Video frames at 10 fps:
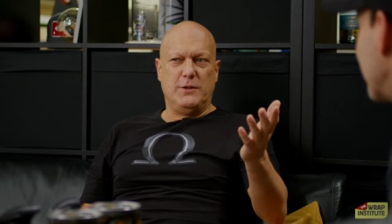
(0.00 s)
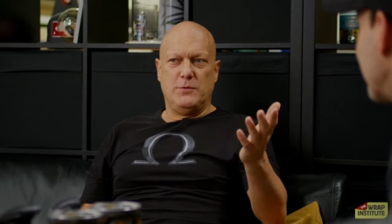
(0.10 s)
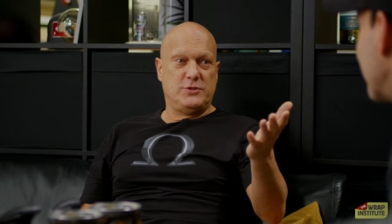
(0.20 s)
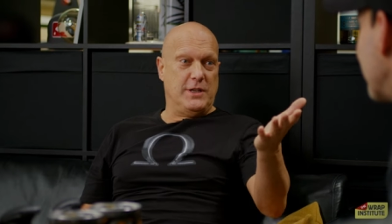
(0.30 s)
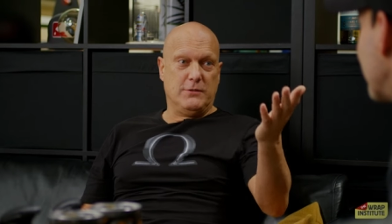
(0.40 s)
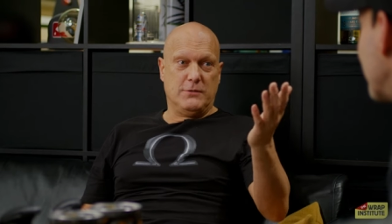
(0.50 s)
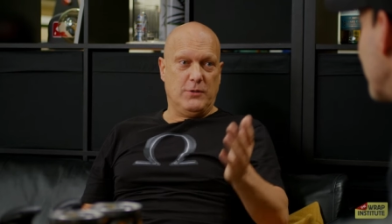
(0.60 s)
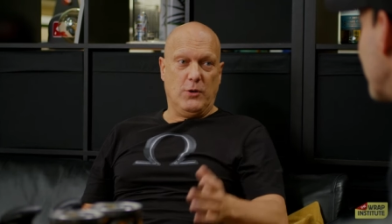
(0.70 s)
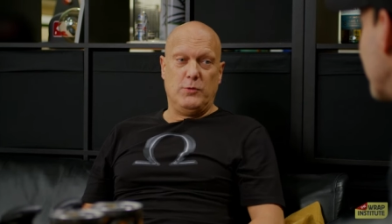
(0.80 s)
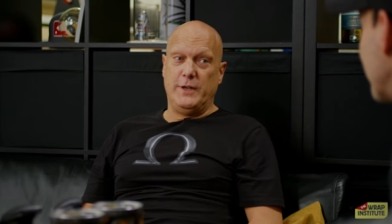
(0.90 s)
we know each other
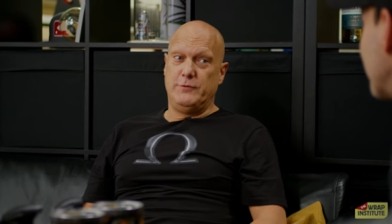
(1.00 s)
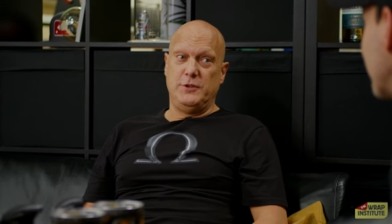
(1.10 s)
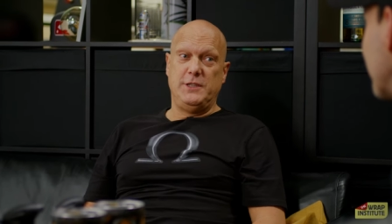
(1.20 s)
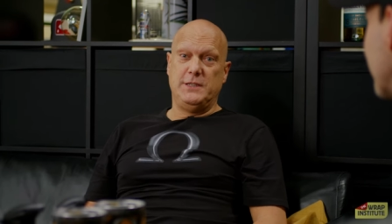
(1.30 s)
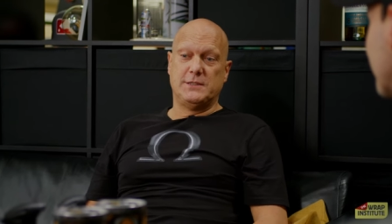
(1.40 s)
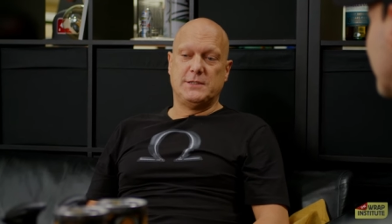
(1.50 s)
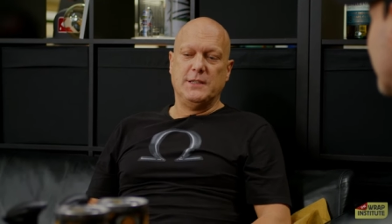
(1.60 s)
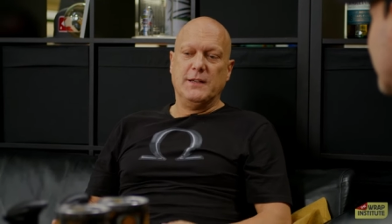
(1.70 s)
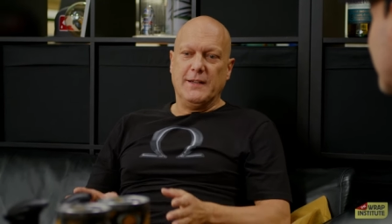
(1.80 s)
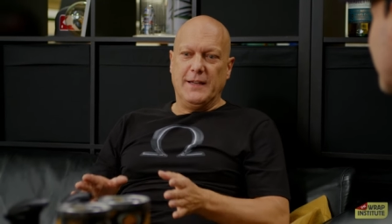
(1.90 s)
already for years.
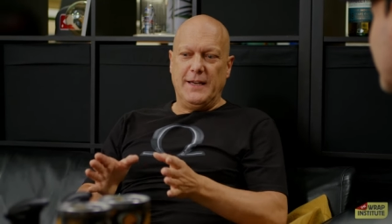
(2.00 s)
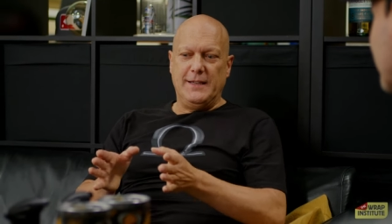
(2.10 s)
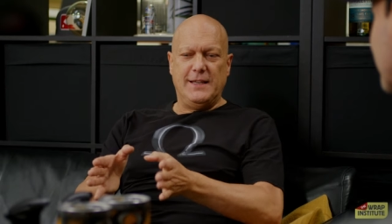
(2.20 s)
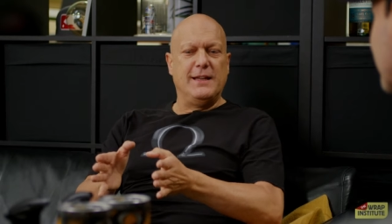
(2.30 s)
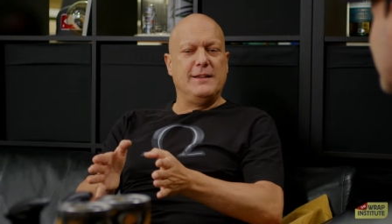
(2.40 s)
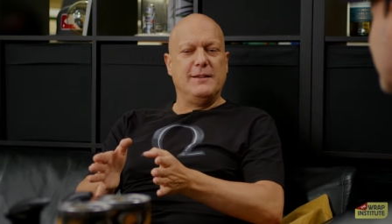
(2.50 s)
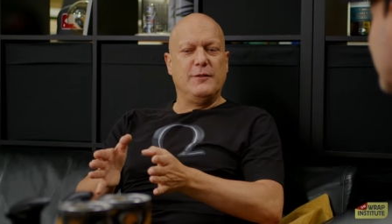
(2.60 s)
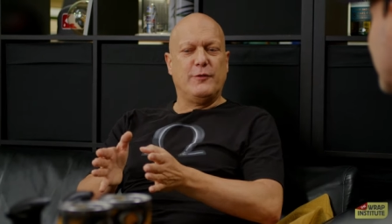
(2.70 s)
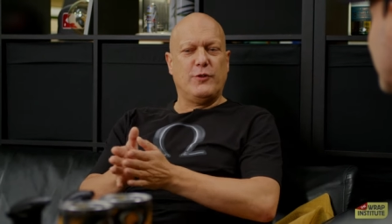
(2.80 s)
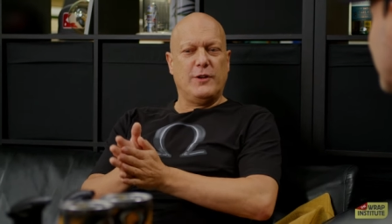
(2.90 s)
And then
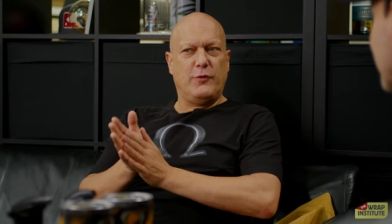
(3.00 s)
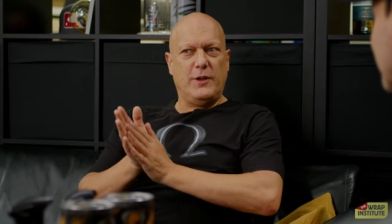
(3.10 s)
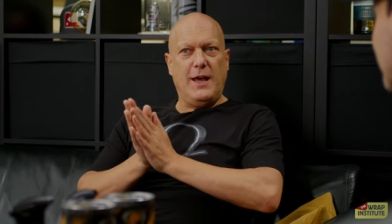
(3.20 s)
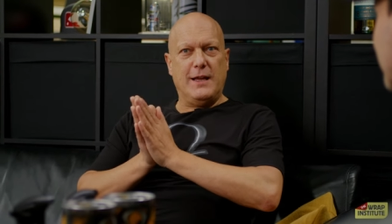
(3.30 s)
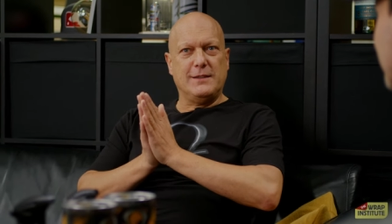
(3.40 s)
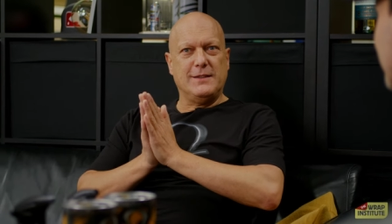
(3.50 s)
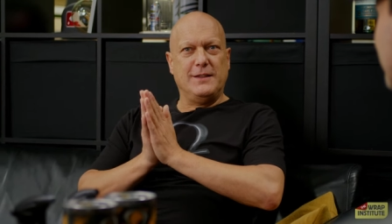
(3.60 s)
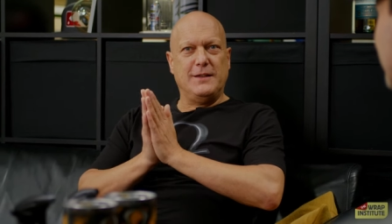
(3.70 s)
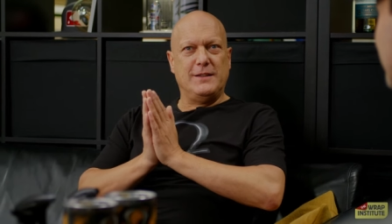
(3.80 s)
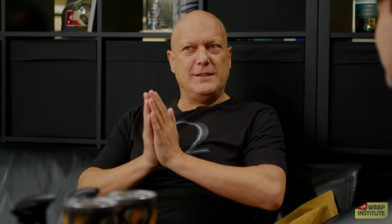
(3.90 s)
for, for that,
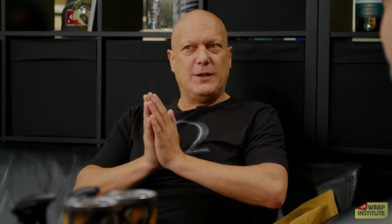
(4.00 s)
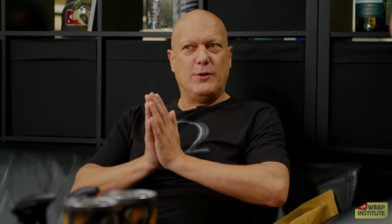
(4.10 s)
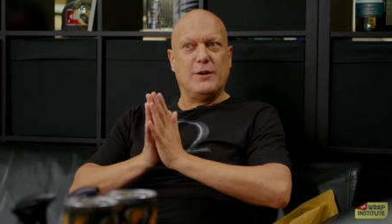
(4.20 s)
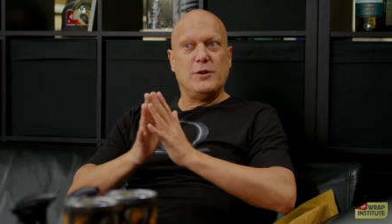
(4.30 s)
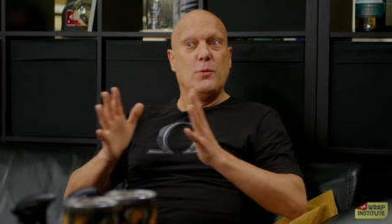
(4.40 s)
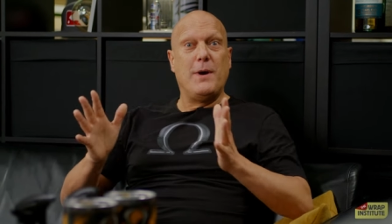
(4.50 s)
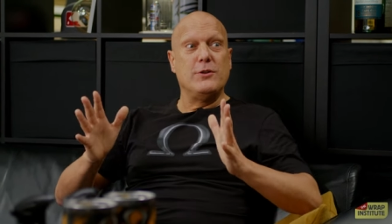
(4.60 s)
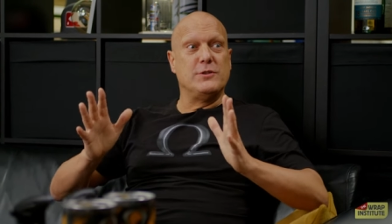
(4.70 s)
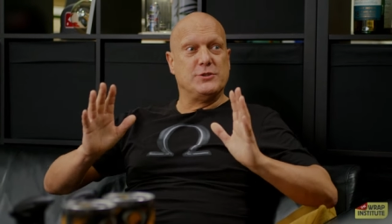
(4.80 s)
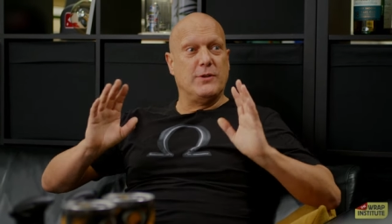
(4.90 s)
uh, there are no
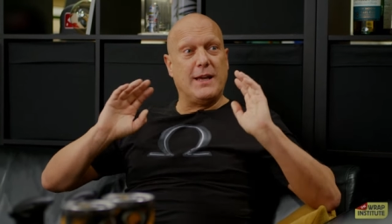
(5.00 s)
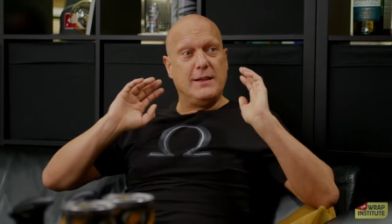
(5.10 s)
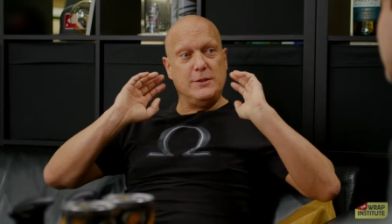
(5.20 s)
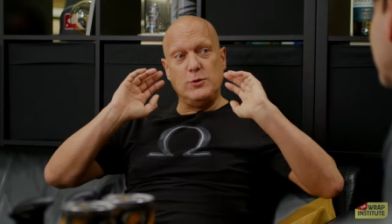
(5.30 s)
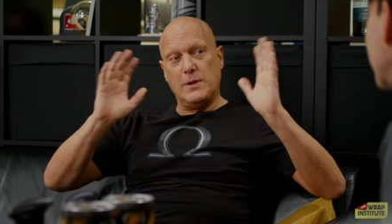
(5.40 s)
boundaries, so I can do